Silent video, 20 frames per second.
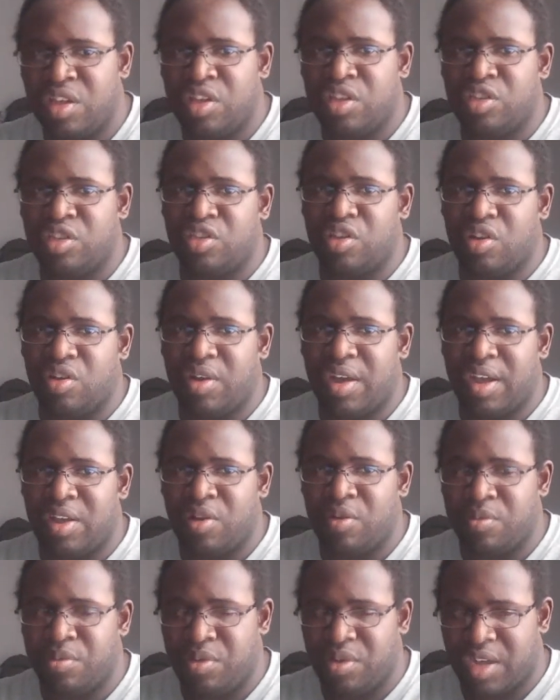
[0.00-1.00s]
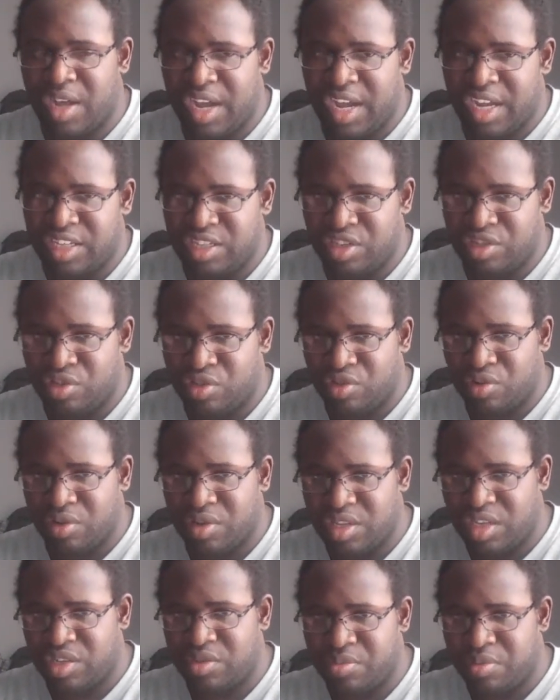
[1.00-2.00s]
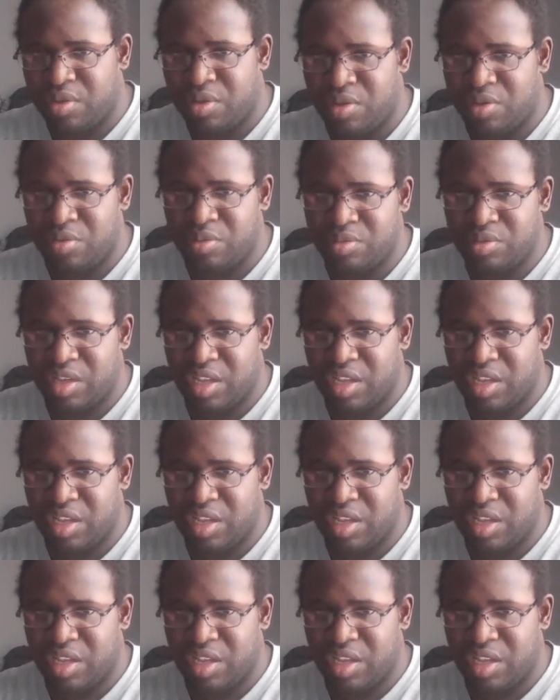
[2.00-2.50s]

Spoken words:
So I hope you guys enjoy these poems,